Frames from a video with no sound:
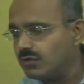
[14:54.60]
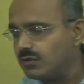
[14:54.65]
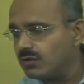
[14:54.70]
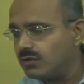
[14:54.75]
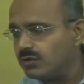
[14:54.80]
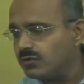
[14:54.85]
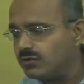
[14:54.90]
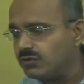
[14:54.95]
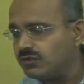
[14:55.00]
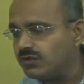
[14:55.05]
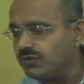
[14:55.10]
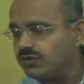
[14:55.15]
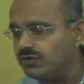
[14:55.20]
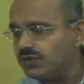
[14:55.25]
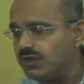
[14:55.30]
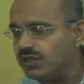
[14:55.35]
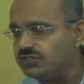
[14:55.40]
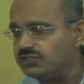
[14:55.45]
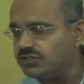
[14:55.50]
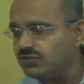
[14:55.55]
so this
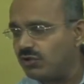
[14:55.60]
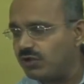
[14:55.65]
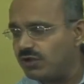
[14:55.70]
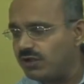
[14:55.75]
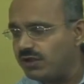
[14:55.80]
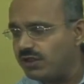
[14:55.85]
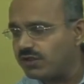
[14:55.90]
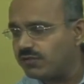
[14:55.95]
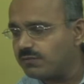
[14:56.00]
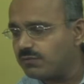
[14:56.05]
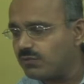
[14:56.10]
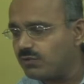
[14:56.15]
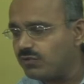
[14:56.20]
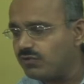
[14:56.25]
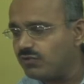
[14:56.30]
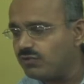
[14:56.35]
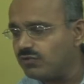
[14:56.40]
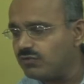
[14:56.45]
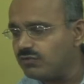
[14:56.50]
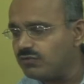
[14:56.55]
edge is already explored.
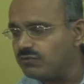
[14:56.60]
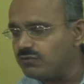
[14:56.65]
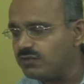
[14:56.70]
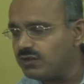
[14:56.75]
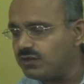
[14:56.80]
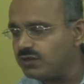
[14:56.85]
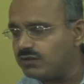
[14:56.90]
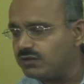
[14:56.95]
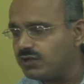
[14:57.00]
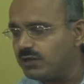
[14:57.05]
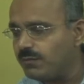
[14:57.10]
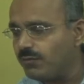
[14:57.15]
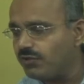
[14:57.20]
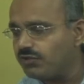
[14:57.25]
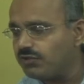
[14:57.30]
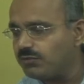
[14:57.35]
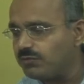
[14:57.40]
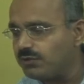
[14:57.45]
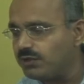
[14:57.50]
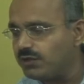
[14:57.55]
So, there are three
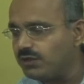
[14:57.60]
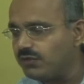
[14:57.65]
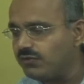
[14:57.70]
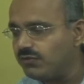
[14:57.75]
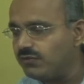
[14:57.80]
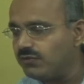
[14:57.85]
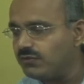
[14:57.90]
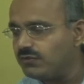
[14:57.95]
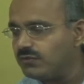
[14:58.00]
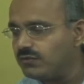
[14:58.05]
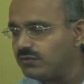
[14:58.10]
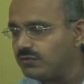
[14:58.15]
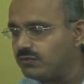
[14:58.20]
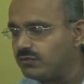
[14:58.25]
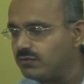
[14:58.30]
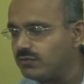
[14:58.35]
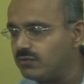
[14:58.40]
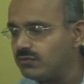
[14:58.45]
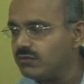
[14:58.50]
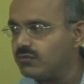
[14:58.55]
possibilities,
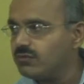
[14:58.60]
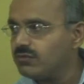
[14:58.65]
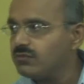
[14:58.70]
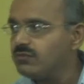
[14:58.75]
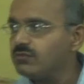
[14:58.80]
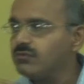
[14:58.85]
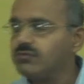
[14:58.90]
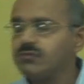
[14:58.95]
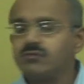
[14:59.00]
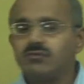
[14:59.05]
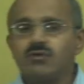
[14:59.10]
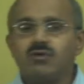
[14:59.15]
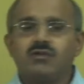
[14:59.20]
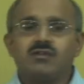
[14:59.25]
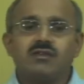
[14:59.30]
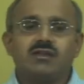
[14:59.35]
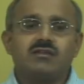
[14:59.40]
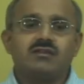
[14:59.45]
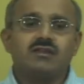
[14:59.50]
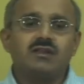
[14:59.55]
or
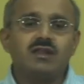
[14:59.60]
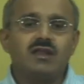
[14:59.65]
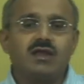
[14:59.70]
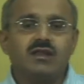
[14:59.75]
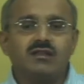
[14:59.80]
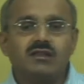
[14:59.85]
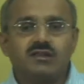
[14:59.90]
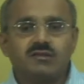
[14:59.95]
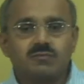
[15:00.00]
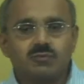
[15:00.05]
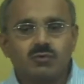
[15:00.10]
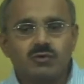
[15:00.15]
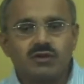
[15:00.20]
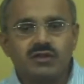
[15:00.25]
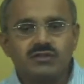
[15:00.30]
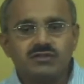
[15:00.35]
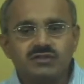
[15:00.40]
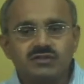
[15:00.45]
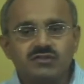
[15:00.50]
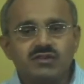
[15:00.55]
there are three unexplored
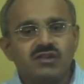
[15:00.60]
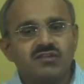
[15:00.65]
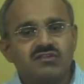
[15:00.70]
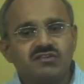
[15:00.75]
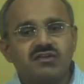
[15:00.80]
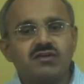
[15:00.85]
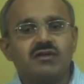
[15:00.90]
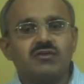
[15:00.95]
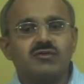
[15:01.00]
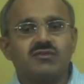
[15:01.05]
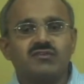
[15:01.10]
edges incident on